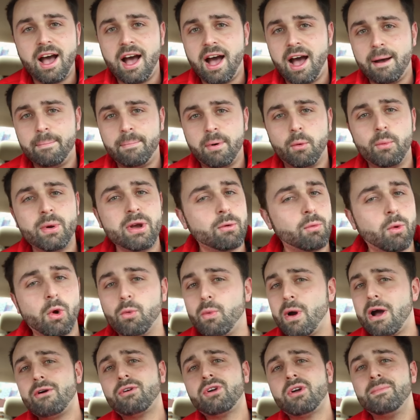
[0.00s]
Uh, but we, are
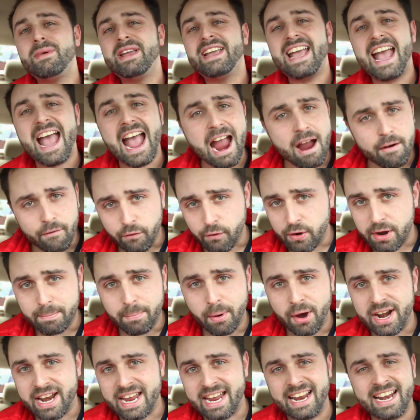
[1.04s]
welcoming
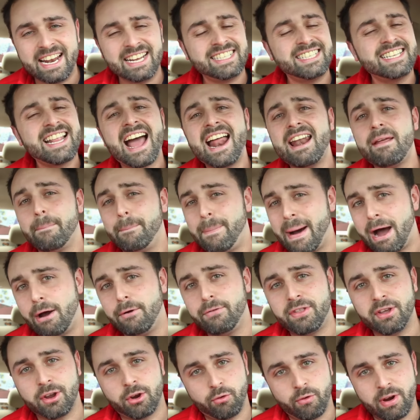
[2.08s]
everybody, and it's not
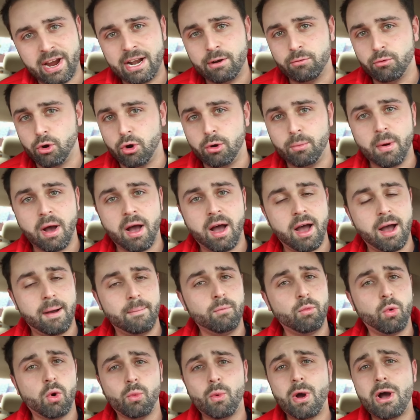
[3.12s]
about the green room.
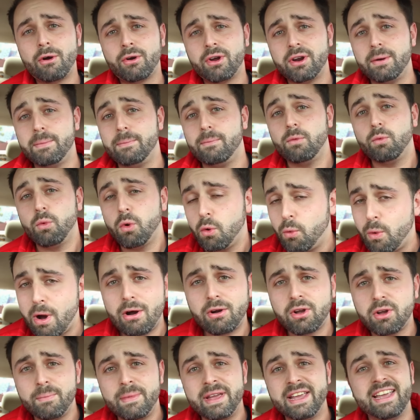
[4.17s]
Um, we're welcoming we're
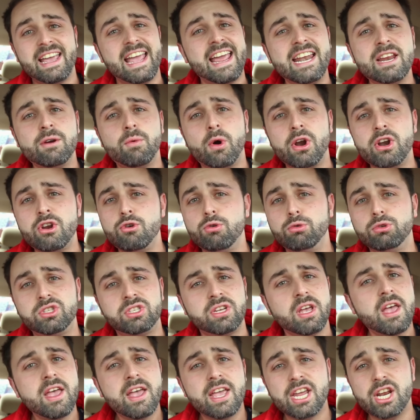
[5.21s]
welcoming anyone
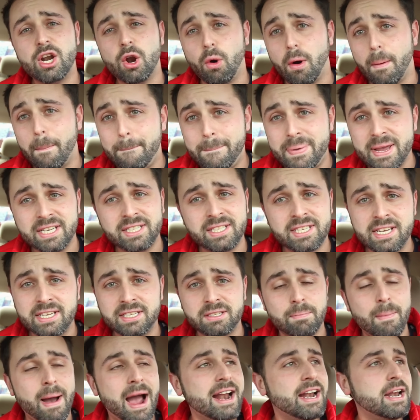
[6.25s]
who's you know a
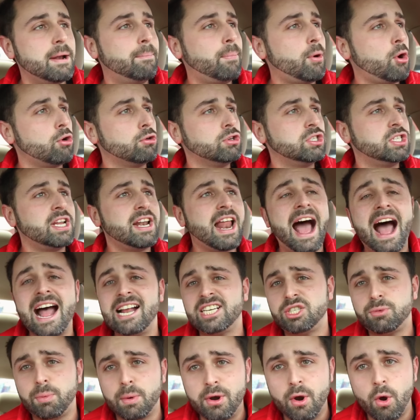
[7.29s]
business-minded person,
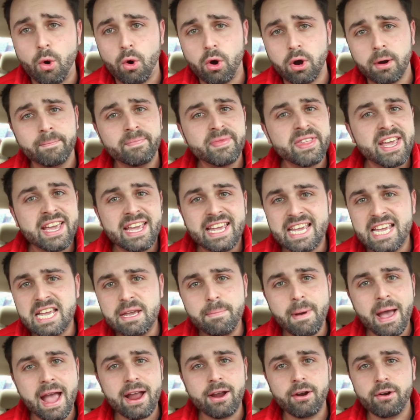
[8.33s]
entrepreneur,
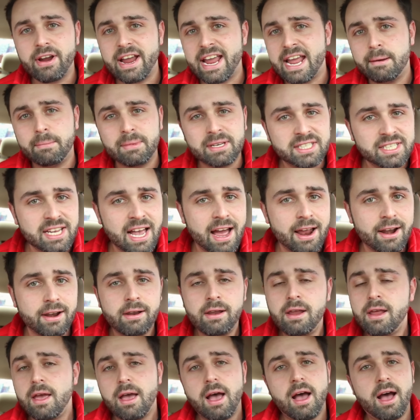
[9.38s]
eBay or
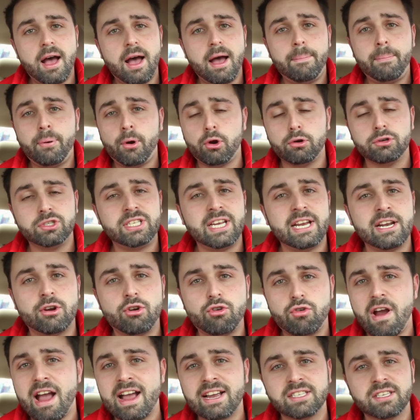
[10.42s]
Amazon uh, person,
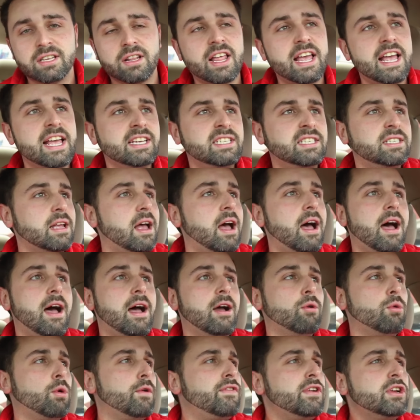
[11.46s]
Craigslist,
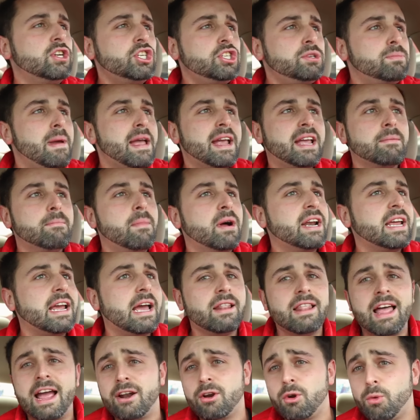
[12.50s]
uh, or if you're just making money
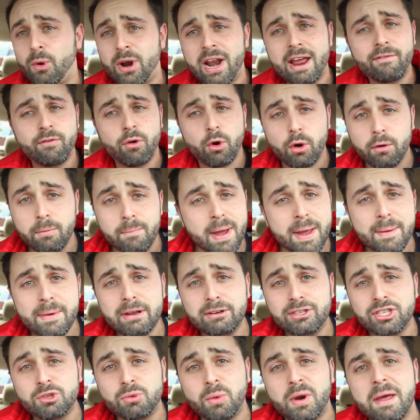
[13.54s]
online or whatever, or maybe
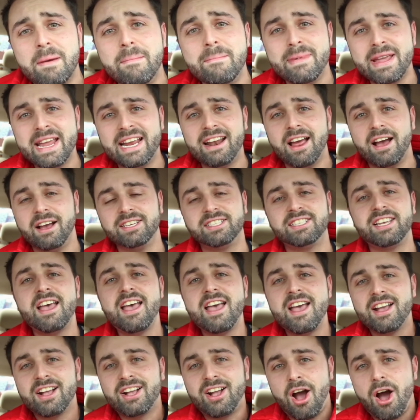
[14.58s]
you just want to meet us
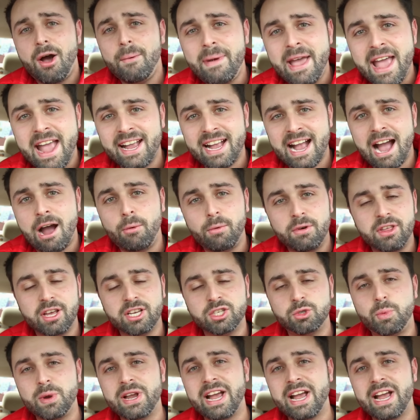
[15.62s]
come hang out with us.